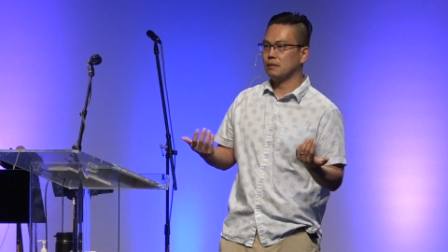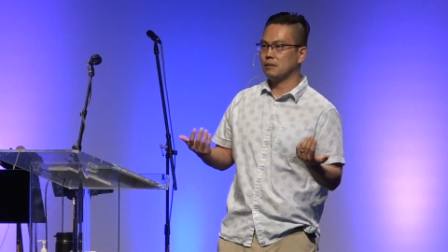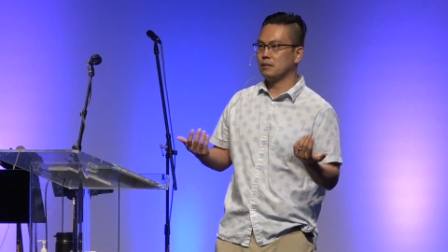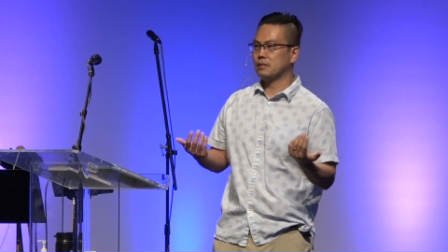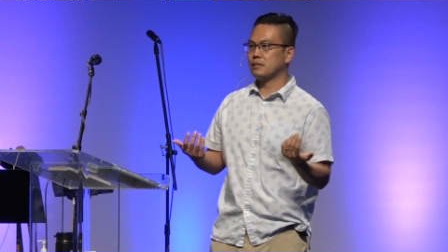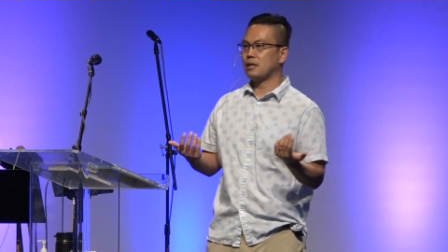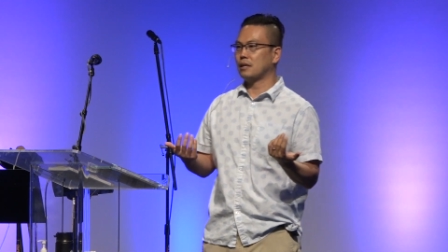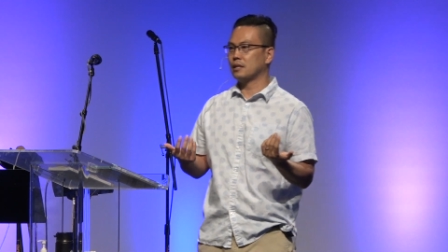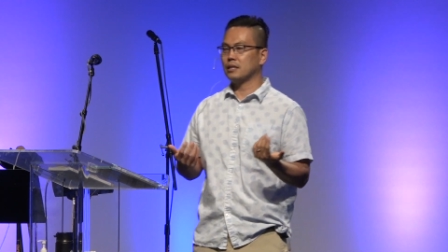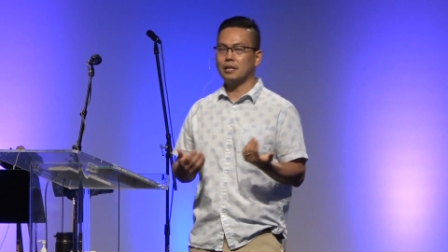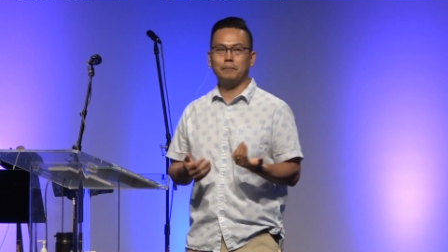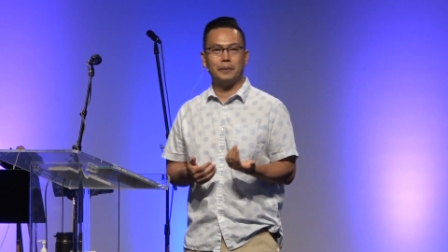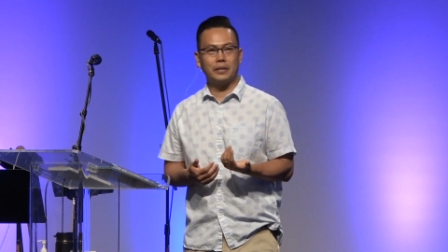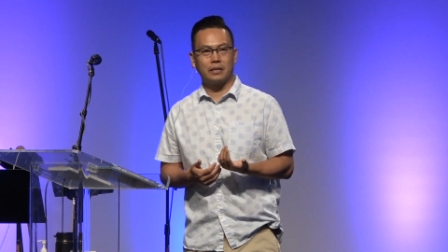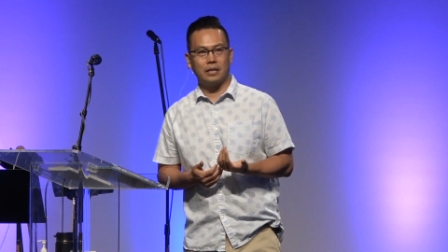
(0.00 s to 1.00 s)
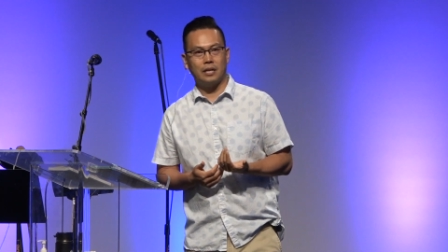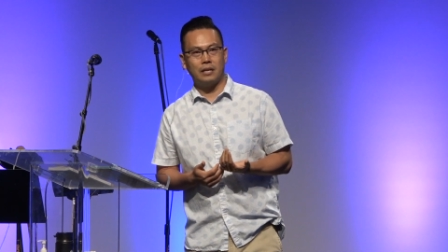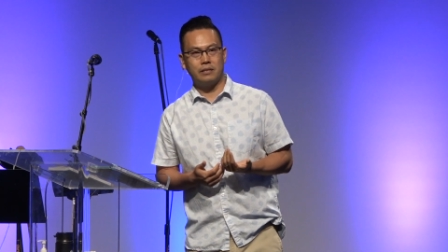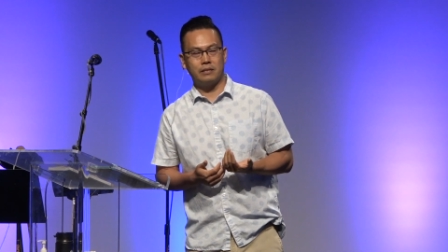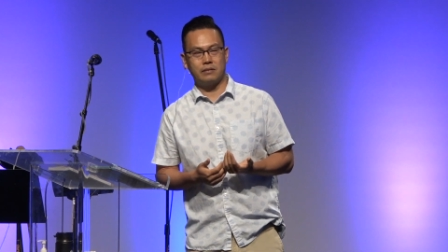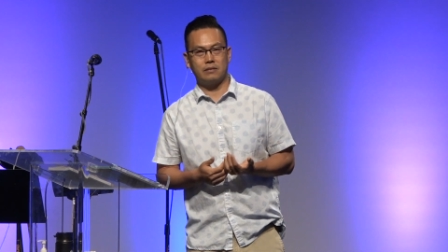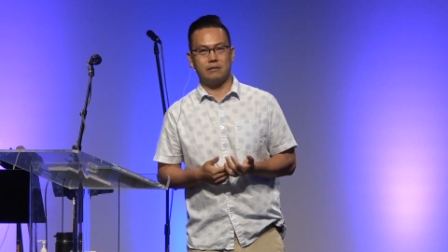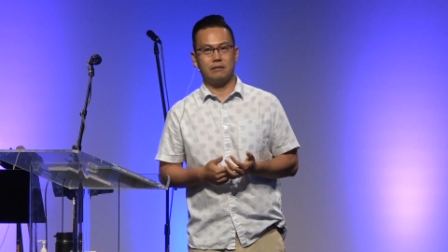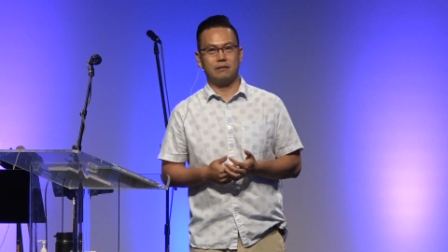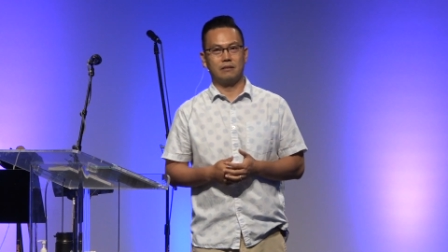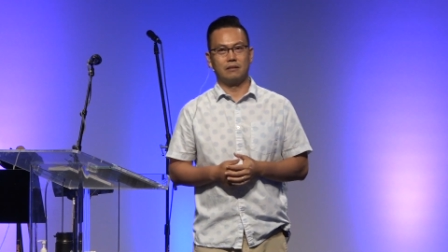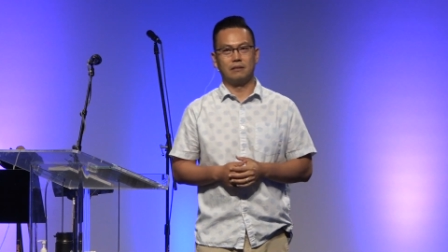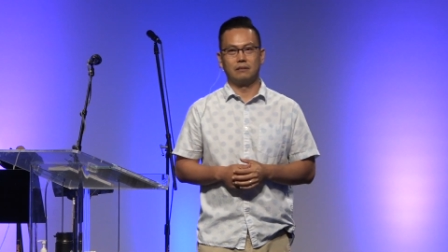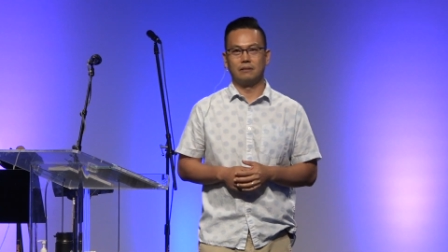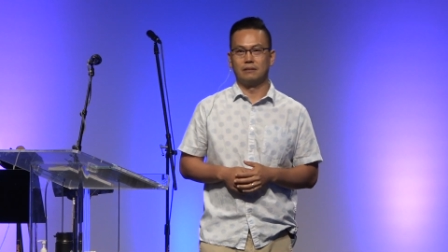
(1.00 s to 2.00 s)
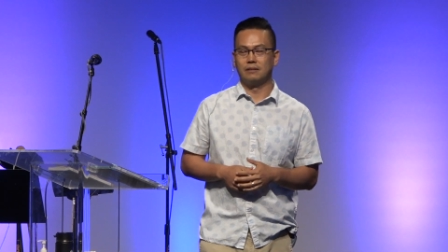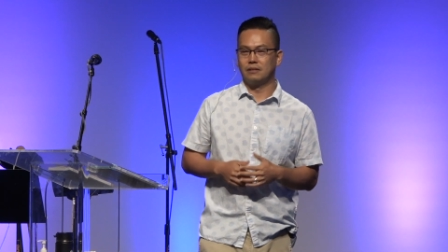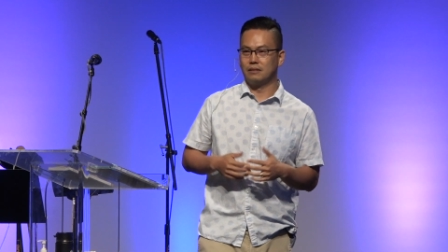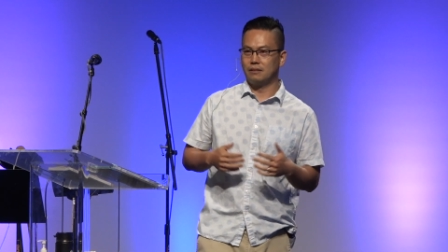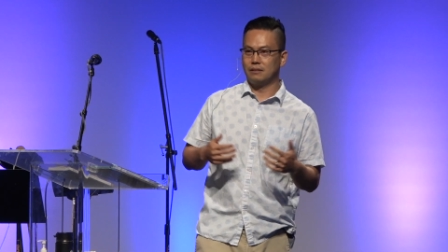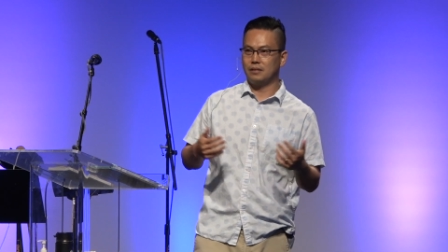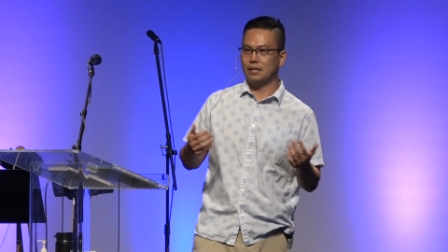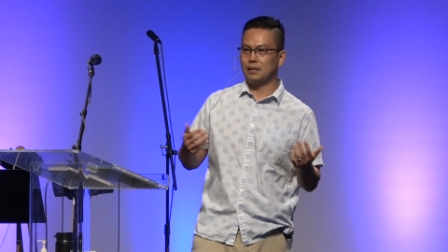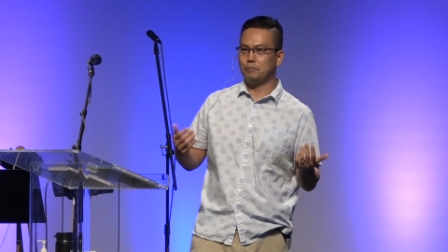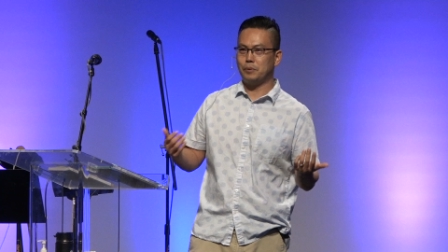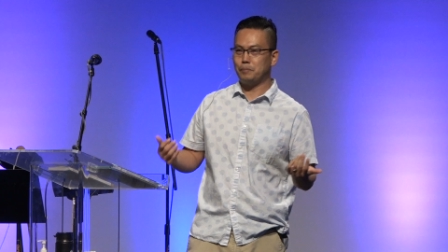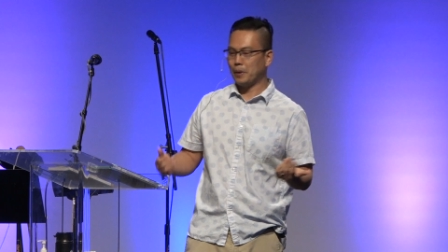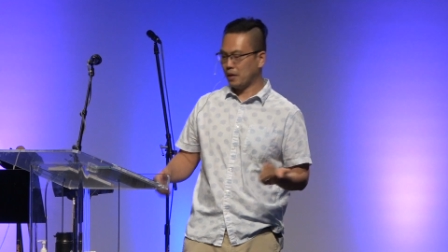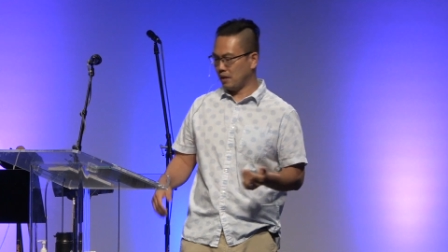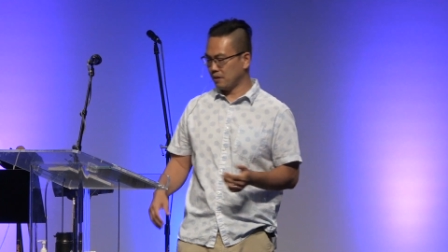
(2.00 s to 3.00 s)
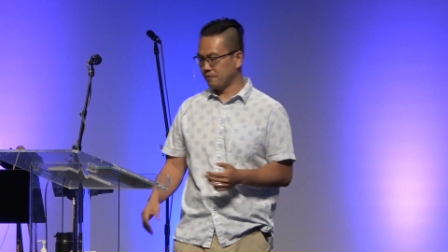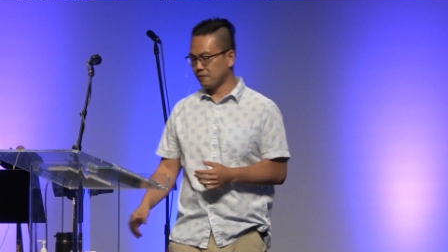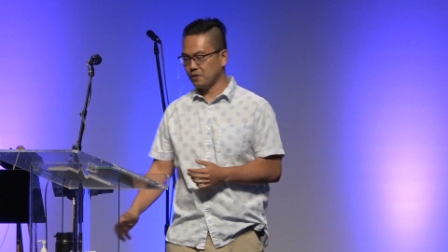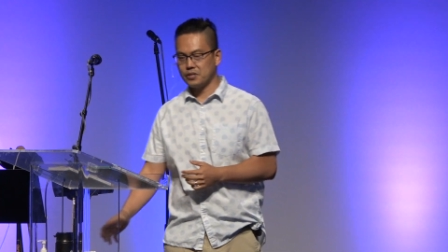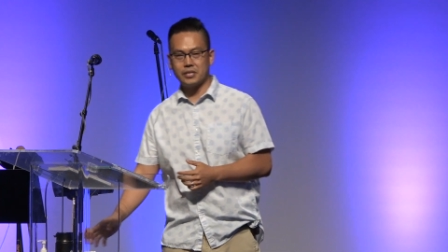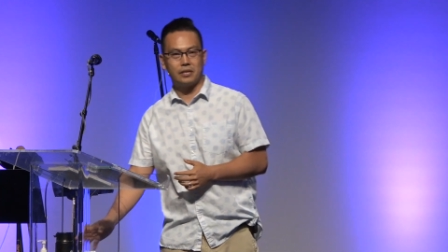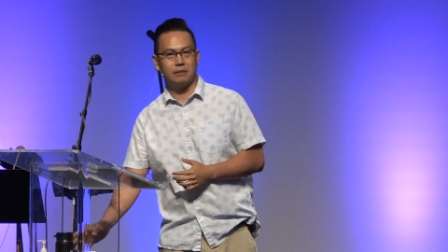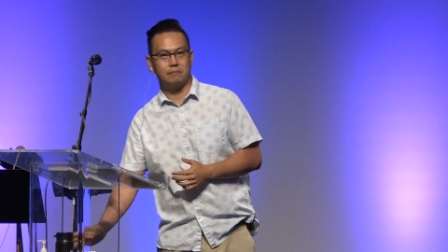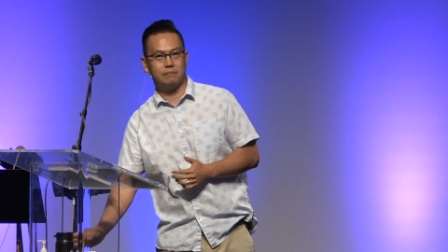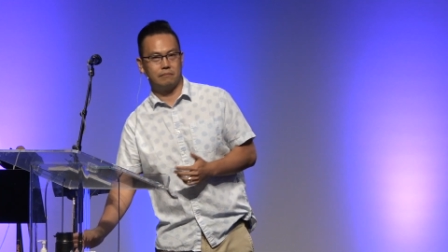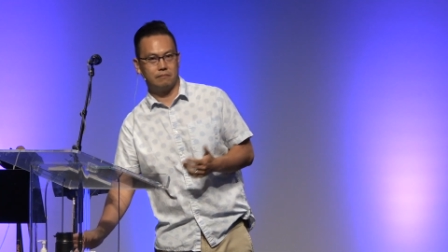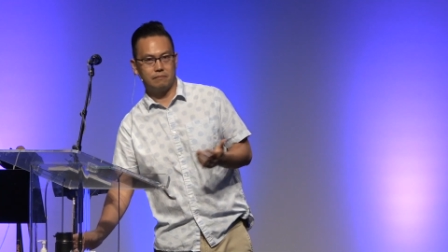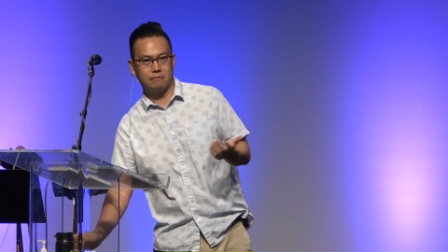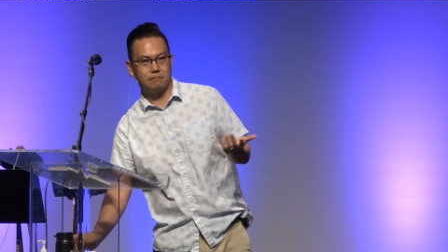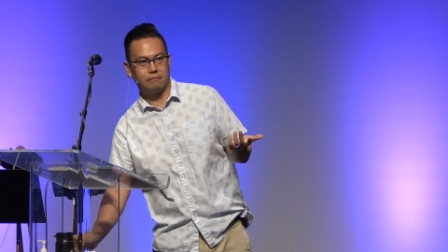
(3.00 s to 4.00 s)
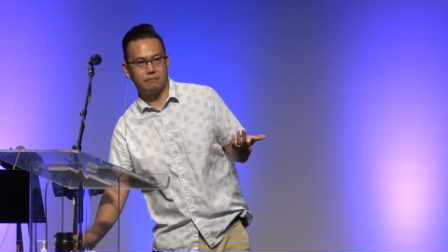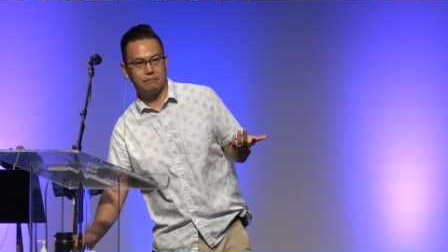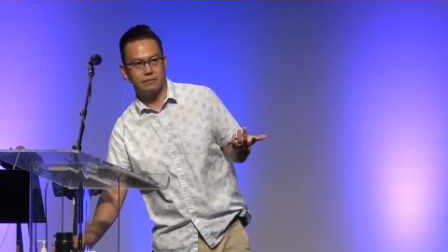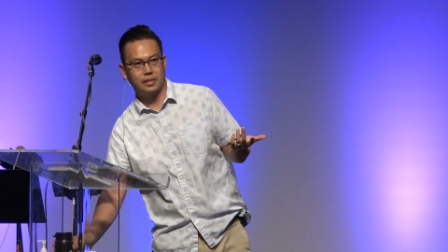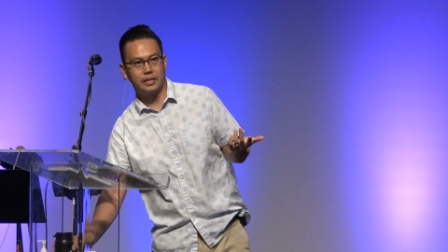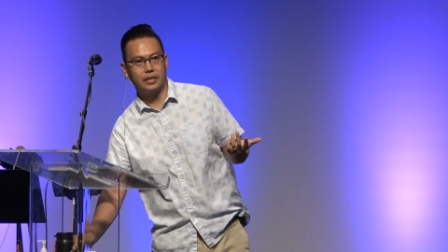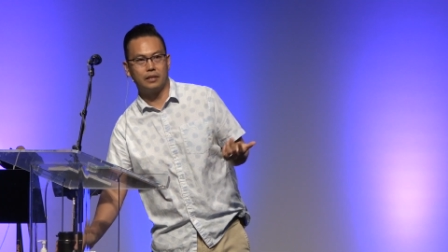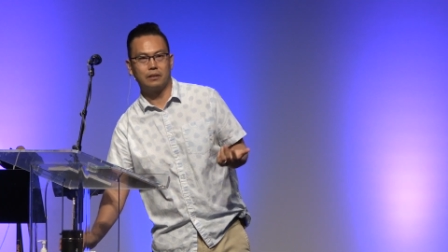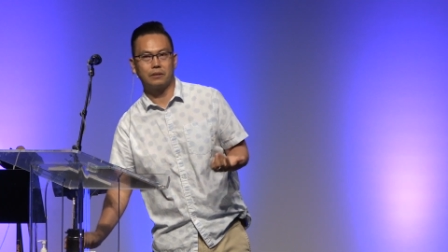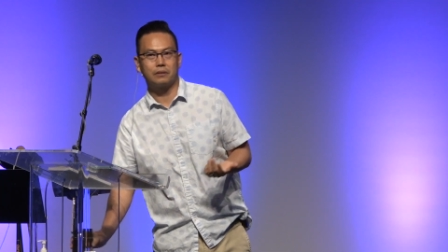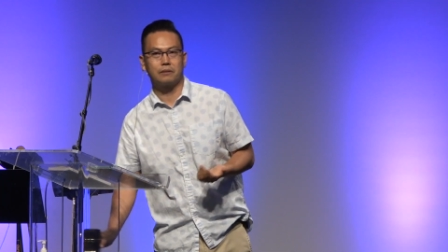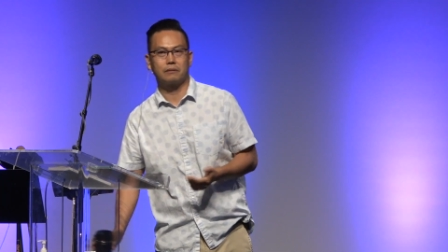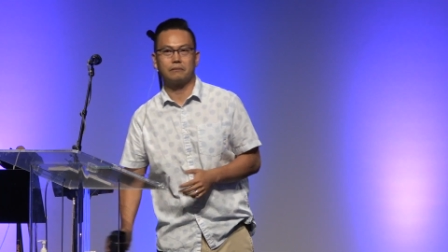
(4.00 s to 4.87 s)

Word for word: stocking up on guns and preparing for some, you know,